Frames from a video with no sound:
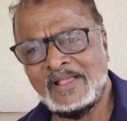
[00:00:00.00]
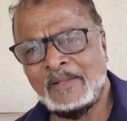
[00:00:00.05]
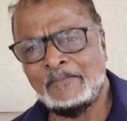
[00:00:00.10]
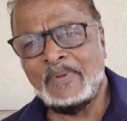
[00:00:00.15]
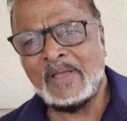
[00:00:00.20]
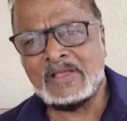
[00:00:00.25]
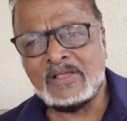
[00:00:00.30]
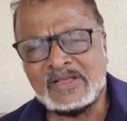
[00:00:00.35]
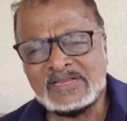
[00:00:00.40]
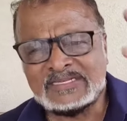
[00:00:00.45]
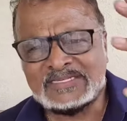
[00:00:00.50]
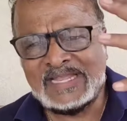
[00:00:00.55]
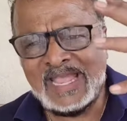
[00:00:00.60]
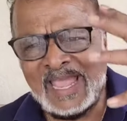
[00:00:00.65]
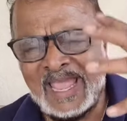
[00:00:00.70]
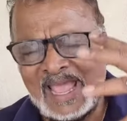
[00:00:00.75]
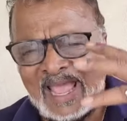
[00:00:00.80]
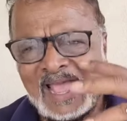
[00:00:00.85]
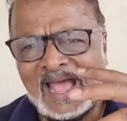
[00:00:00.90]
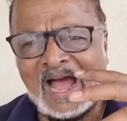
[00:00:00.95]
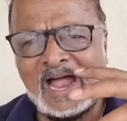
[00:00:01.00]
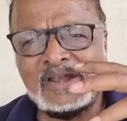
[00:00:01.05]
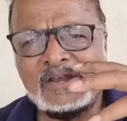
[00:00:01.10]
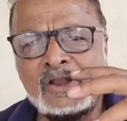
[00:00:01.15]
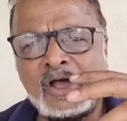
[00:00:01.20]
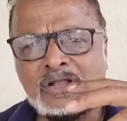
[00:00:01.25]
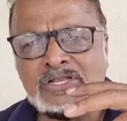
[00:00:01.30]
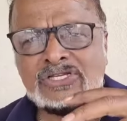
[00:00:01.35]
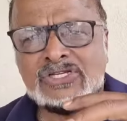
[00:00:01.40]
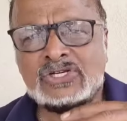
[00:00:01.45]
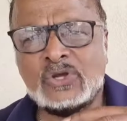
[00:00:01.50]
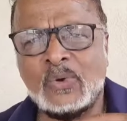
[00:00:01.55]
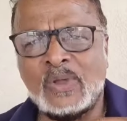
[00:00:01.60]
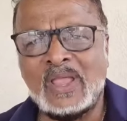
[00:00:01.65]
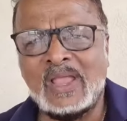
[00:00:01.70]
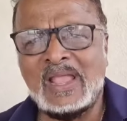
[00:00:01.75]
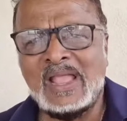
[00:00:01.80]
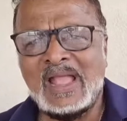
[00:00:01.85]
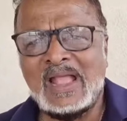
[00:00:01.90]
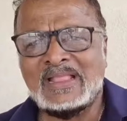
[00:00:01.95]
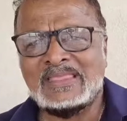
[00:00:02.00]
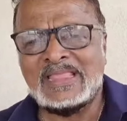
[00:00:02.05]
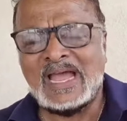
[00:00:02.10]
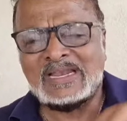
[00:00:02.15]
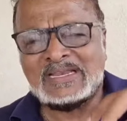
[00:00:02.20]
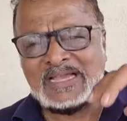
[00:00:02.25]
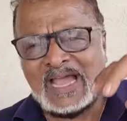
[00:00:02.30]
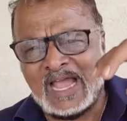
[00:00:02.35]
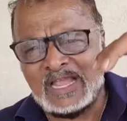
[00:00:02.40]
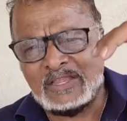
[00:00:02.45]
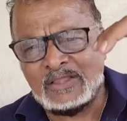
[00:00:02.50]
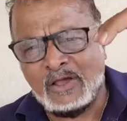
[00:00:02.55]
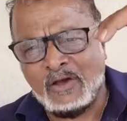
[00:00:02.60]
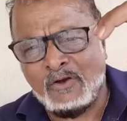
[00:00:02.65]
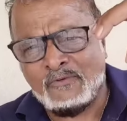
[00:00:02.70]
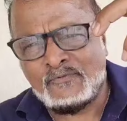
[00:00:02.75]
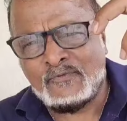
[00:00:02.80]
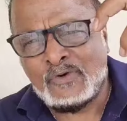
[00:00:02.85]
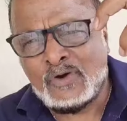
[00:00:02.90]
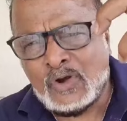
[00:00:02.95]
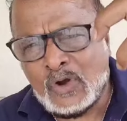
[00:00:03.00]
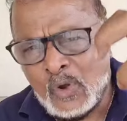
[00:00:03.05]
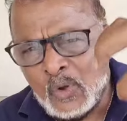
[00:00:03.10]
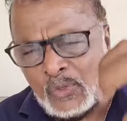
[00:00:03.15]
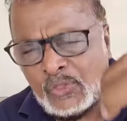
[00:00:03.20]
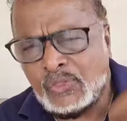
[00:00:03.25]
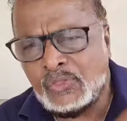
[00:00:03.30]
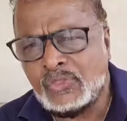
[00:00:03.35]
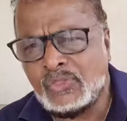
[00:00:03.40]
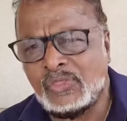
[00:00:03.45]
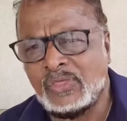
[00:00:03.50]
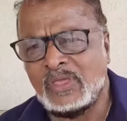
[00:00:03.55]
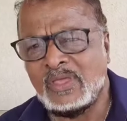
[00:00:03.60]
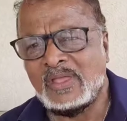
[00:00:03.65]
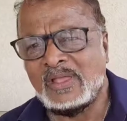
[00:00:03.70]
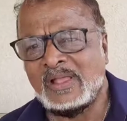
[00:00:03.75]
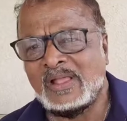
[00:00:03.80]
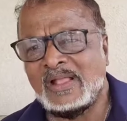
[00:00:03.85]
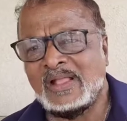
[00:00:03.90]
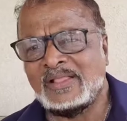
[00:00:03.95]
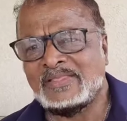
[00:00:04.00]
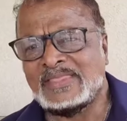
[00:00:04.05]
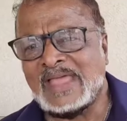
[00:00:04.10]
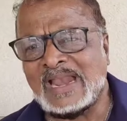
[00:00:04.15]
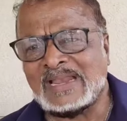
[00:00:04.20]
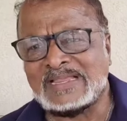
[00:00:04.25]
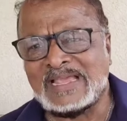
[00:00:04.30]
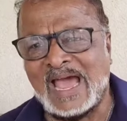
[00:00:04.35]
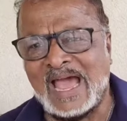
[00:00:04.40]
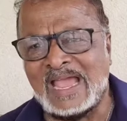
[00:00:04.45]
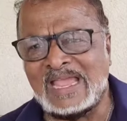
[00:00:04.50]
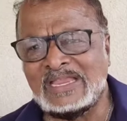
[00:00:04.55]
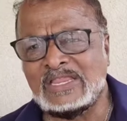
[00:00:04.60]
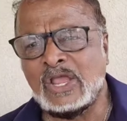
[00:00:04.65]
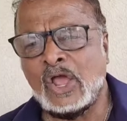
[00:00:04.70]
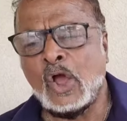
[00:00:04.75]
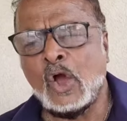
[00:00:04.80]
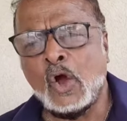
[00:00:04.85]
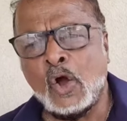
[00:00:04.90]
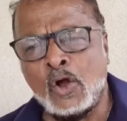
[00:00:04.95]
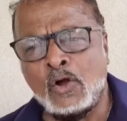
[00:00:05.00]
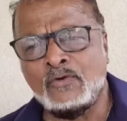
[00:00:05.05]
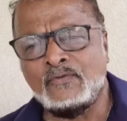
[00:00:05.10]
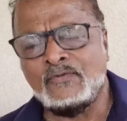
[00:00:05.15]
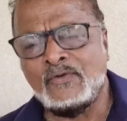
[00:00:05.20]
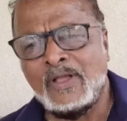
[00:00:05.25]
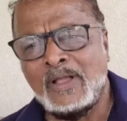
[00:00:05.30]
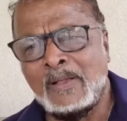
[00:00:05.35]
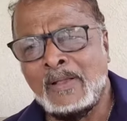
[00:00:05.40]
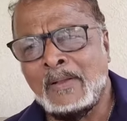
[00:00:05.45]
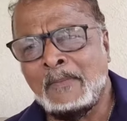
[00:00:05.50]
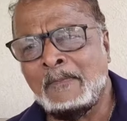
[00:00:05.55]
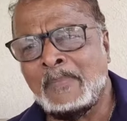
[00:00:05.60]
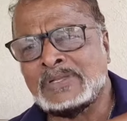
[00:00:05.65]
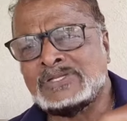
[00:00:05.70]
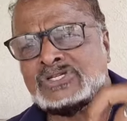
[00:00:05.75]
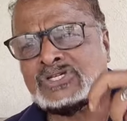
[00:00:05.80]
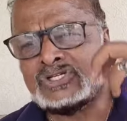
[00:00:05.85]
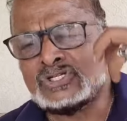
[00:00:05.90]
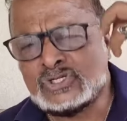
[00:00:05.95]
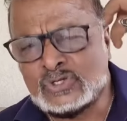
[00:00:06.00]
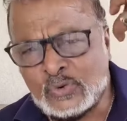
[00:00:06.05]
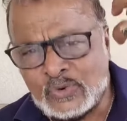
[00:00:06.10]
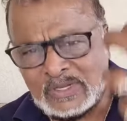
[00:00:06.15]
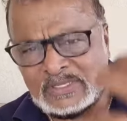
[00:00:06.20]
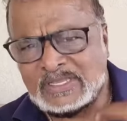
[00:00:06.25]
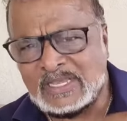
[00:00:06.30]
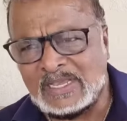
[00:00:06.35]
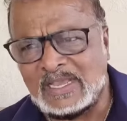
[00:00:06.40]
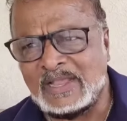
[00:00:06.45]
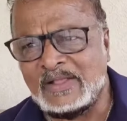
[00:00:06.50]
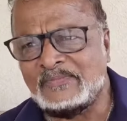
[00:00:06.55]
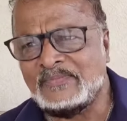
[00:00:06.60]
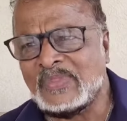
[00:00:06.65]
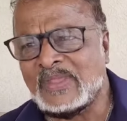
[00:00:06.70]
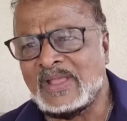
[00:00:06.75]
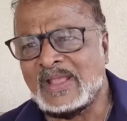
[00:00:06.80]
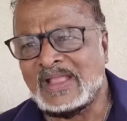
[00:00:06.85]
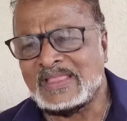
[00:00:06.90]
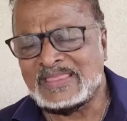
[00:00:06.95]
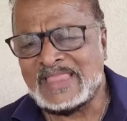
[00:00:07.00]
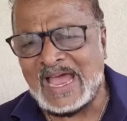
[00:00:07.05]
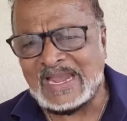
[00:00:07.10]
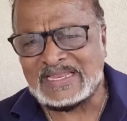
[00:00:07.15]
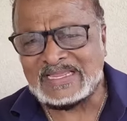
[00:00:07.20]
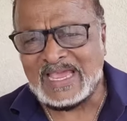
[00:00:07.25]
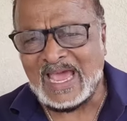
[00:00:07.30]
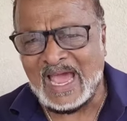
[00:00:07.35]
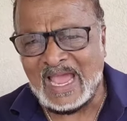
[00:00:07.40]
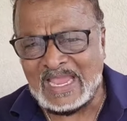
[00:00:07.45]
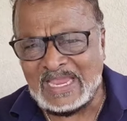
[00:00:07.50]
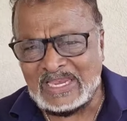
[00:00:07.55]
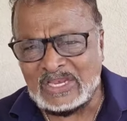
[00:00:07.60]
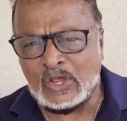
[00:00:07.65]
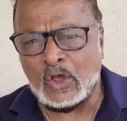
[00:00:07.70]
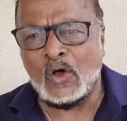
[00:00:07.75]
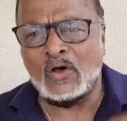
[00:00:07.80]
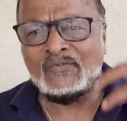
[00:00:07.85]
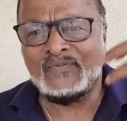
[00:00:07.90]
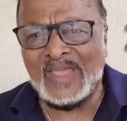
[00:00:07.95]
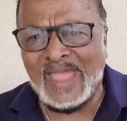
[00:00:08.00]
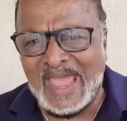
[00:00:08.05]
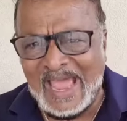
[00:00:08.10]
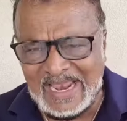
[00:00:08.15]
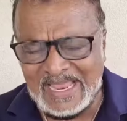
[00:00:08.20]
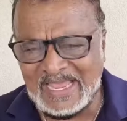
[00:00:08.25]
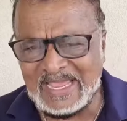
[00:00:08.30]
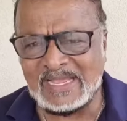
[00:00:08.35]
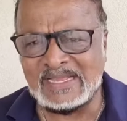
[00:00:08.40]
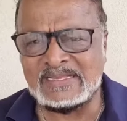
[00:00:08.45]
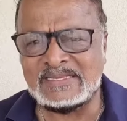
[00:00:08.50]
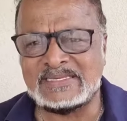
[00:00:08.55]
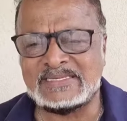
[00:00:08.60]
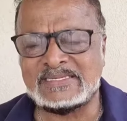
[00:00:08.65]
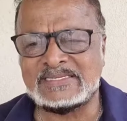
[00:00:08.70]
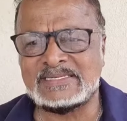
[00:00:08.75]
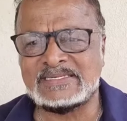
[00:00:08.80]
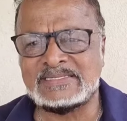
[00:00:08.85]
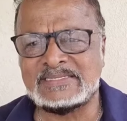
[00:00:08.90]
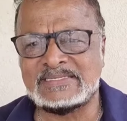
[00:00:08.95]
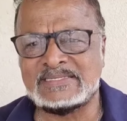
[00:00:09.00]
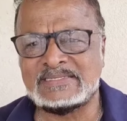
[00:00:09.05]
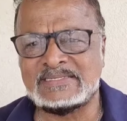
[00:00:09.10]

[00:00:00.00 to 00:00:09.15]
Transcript: because they are not showing that kind of growth, that kind of maturity, that kind of elegance.